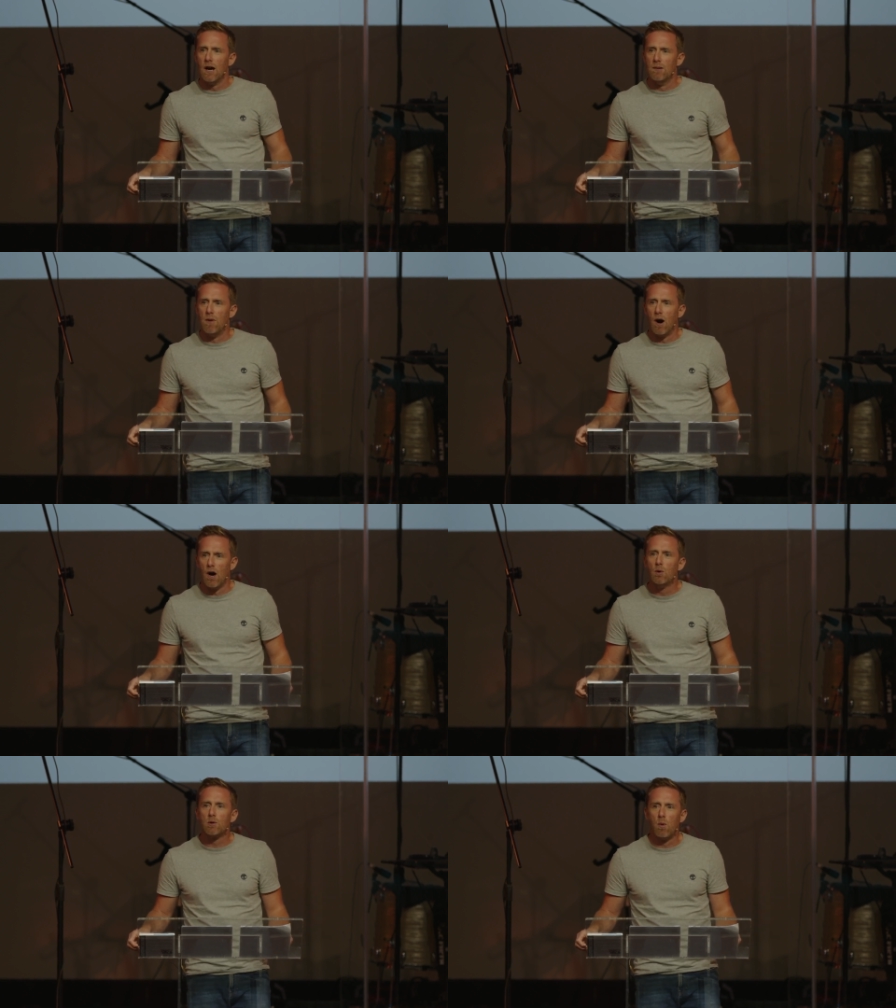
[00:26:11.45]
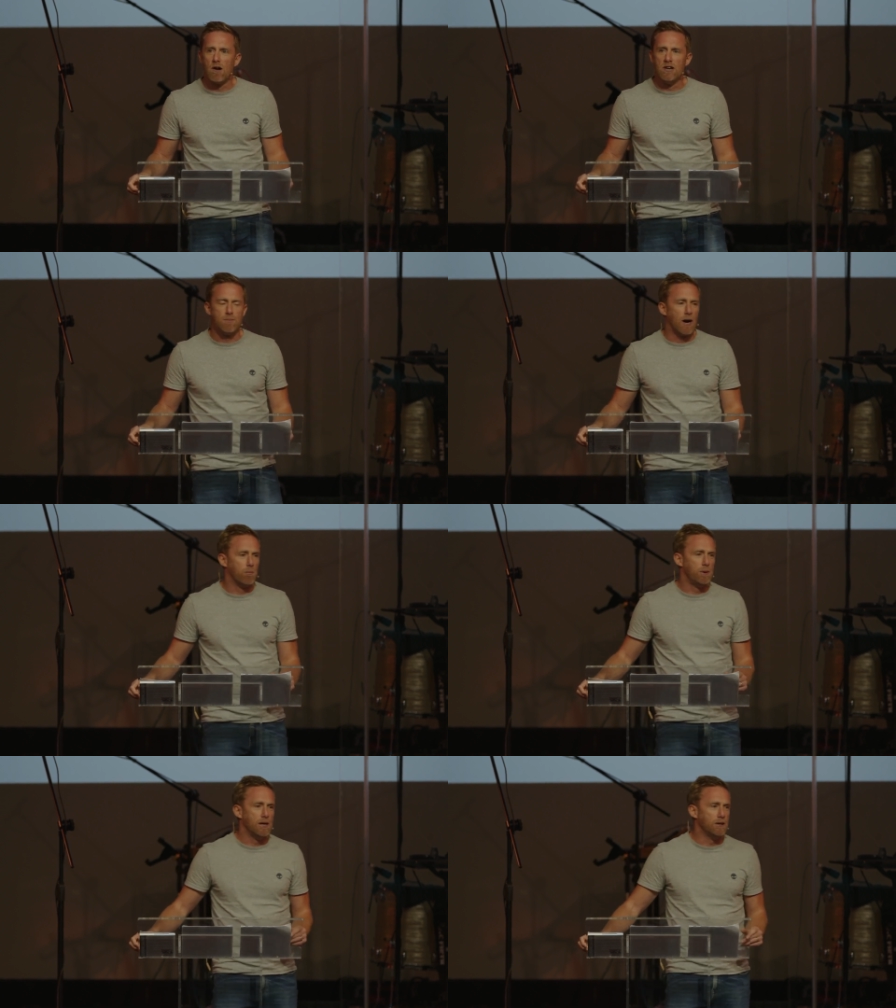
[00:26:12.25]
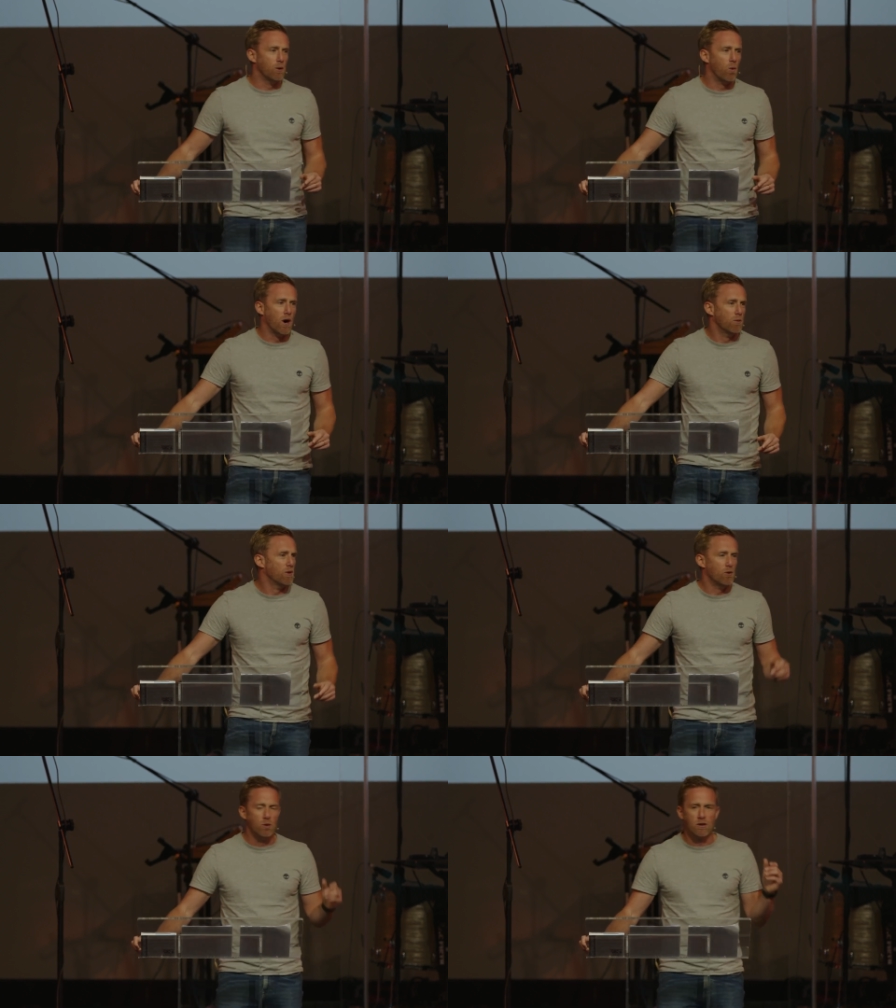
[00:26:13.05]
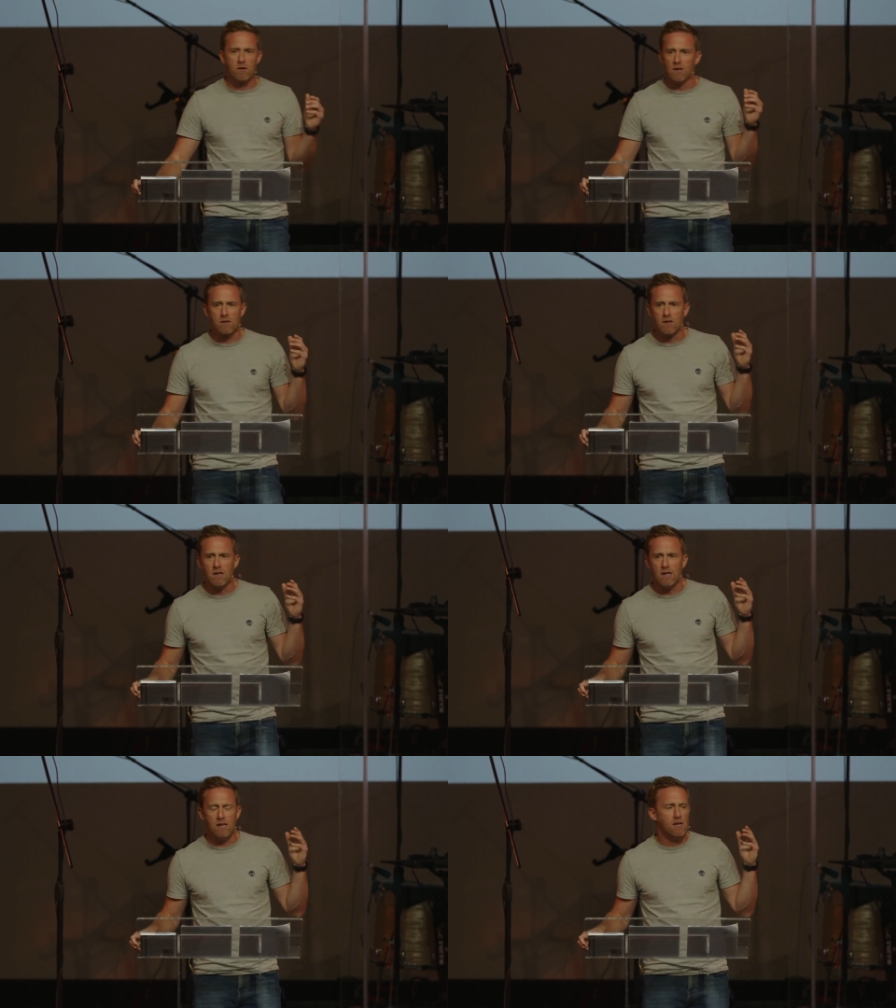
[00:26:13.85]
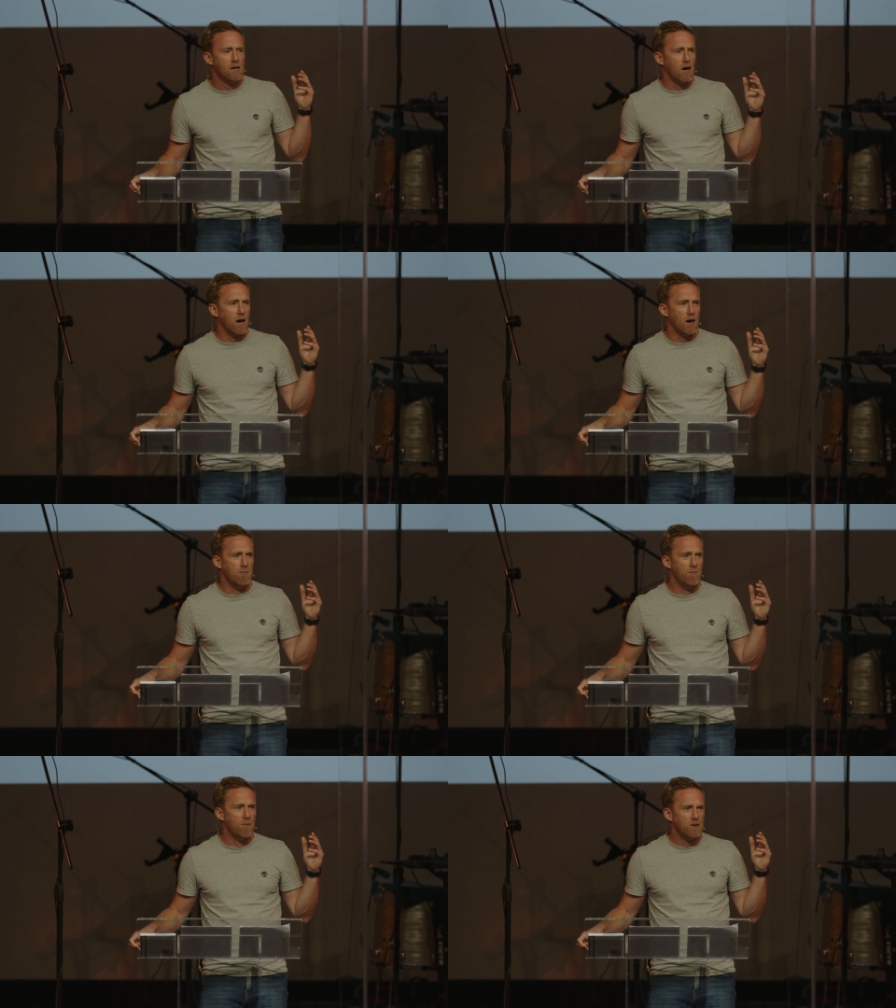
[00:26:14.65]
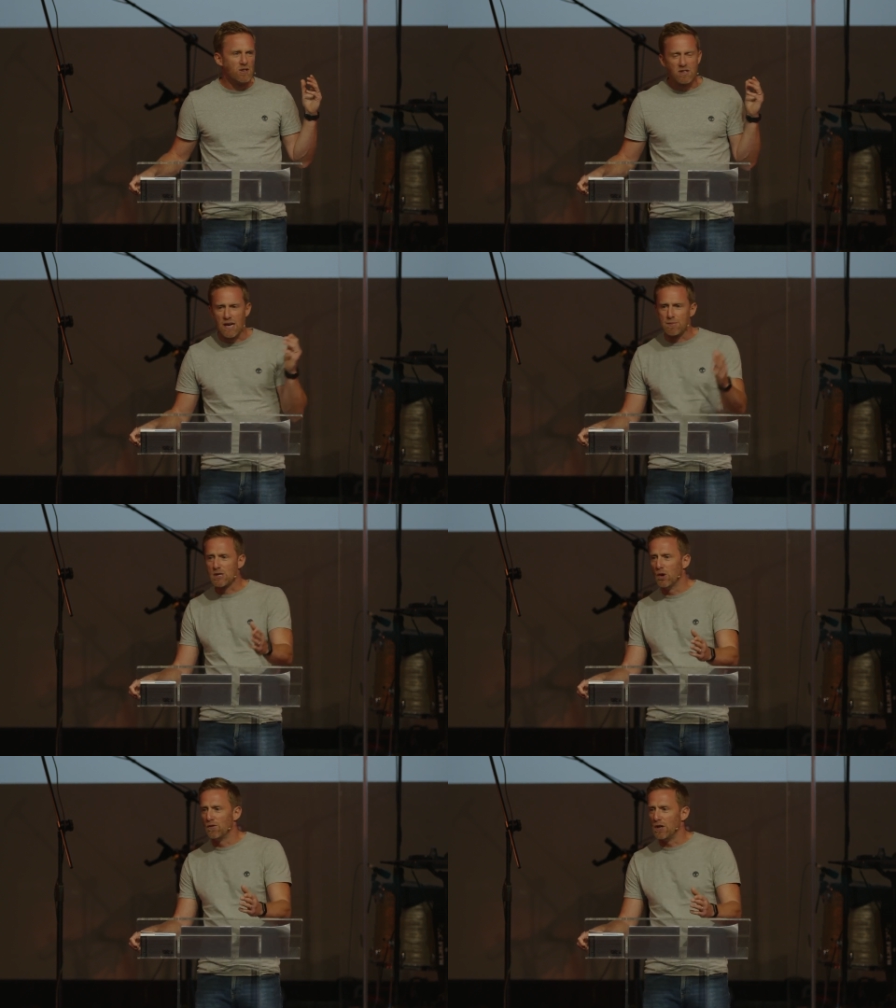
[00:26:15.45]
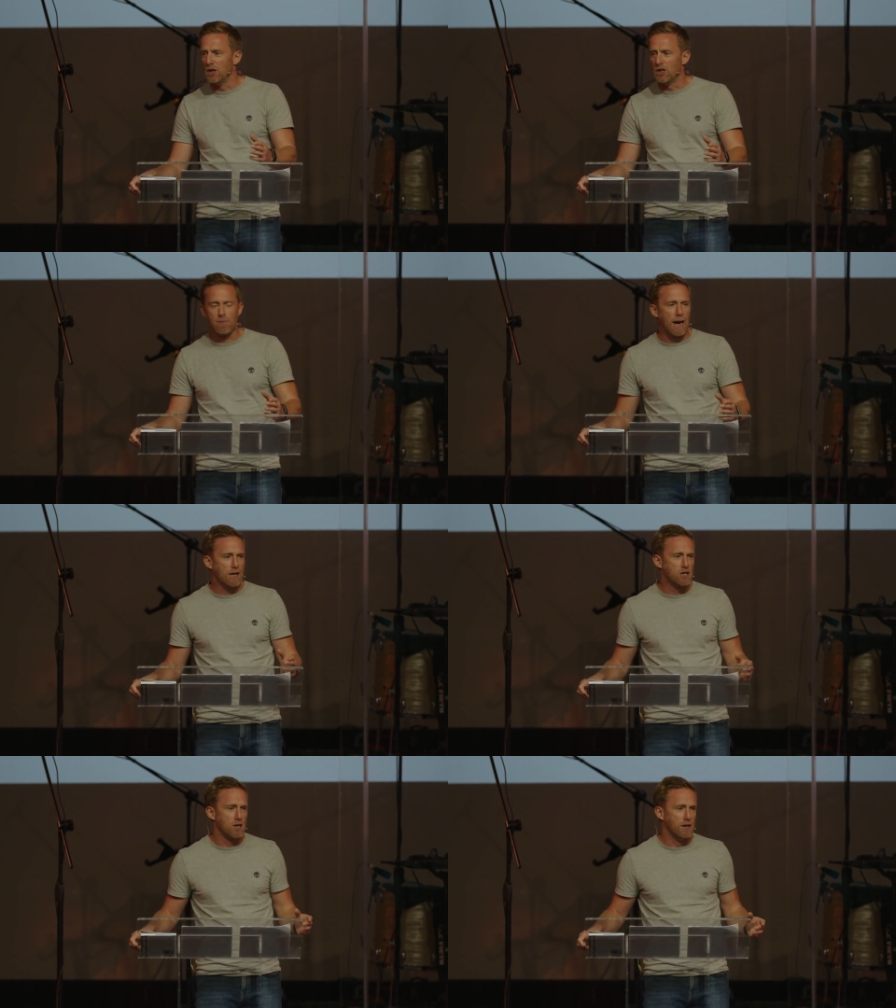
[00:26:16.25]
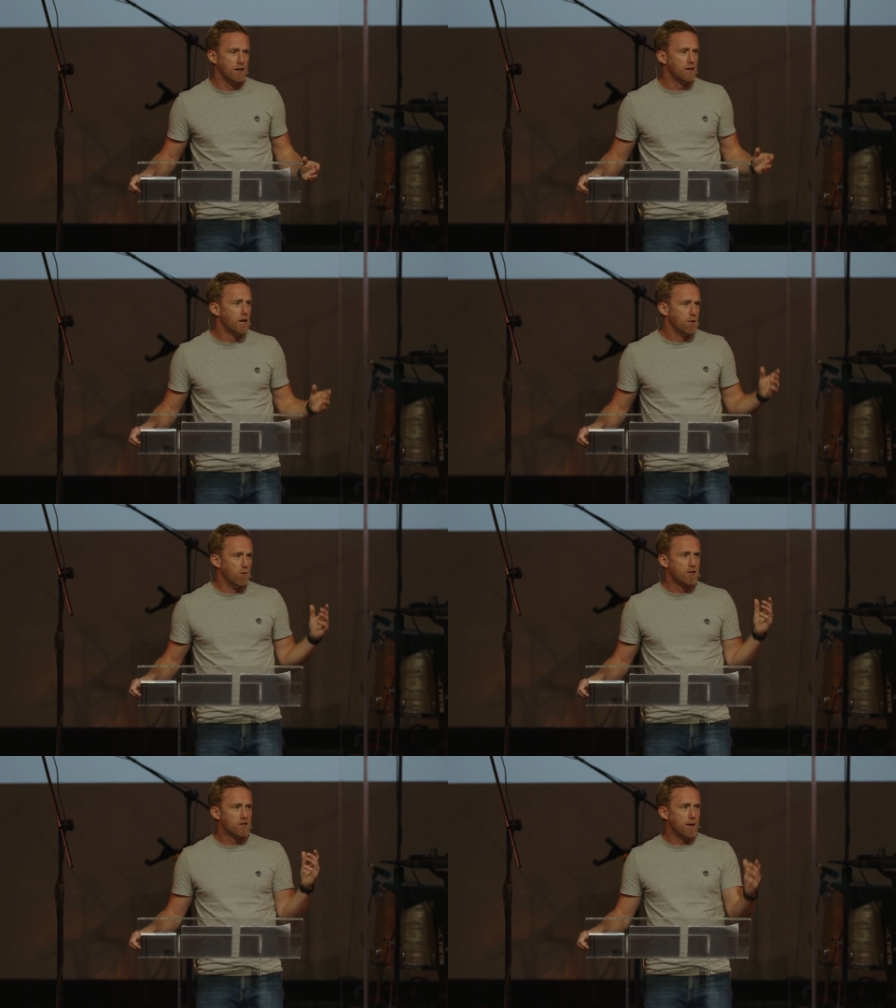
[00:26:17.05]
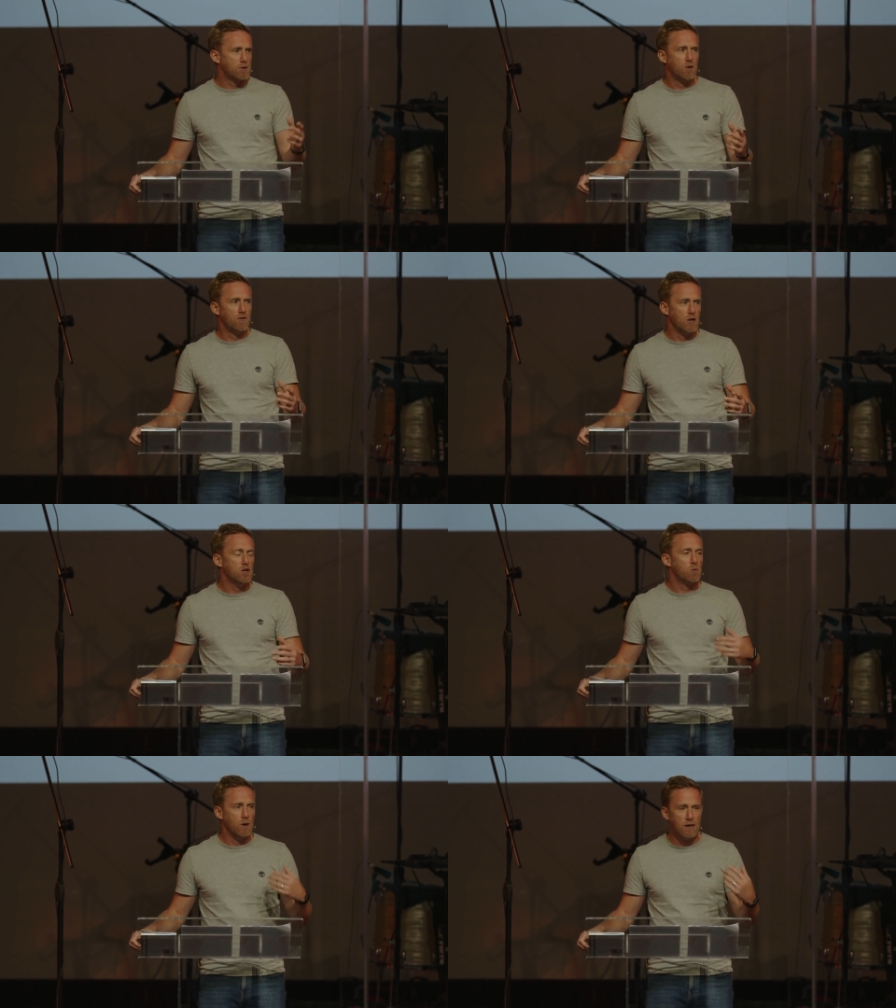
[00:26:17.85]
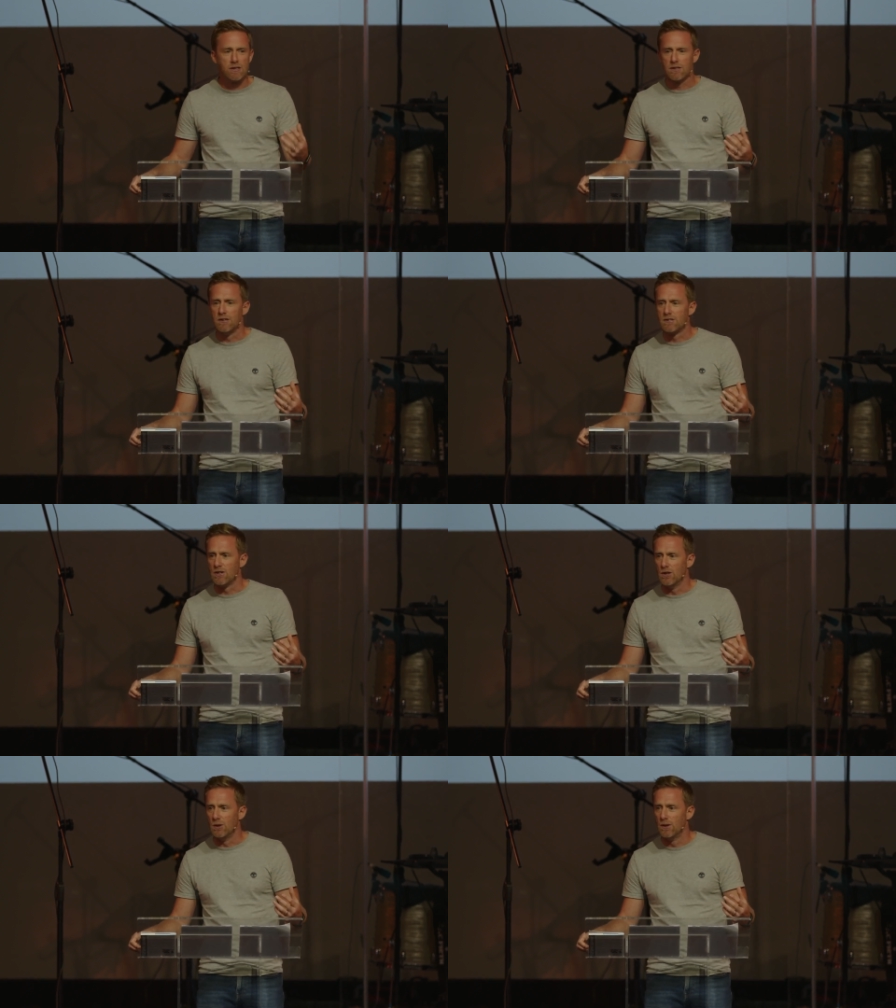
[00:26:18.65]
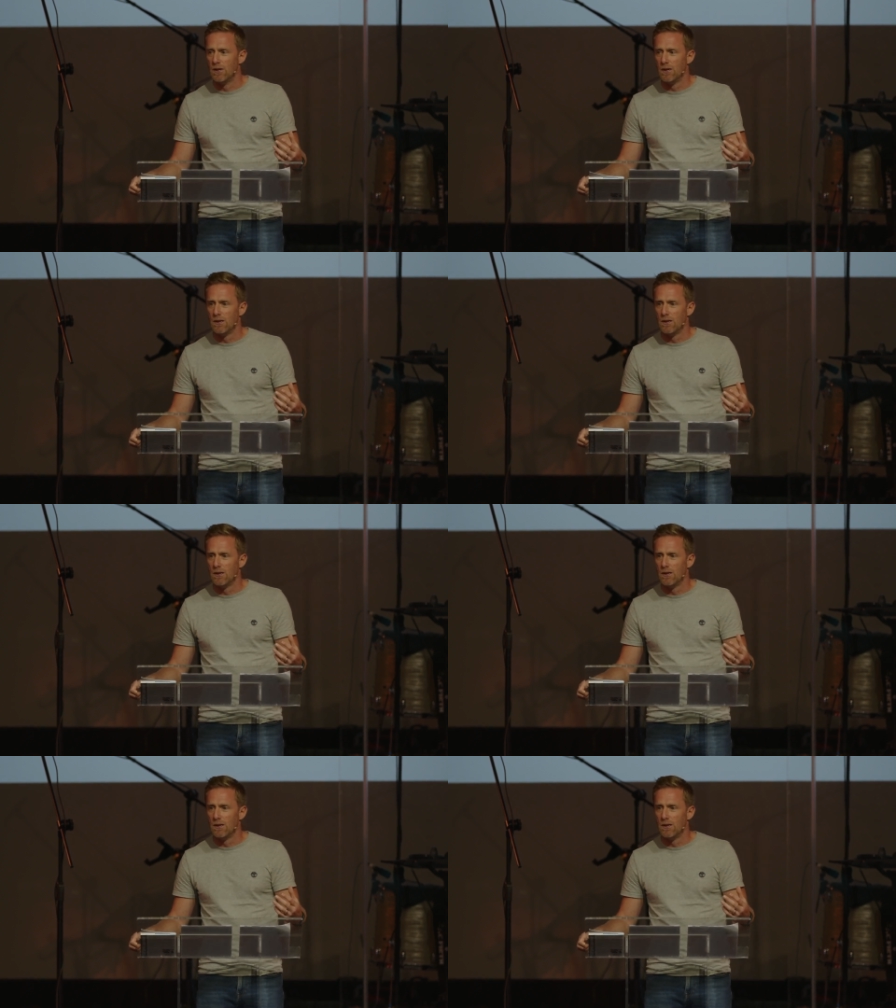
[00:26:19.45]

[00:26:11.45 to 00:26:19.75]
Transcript: um, I was worried about being the one with all the, the, the, um, the skeptical views, but actually my skeptical views were listened to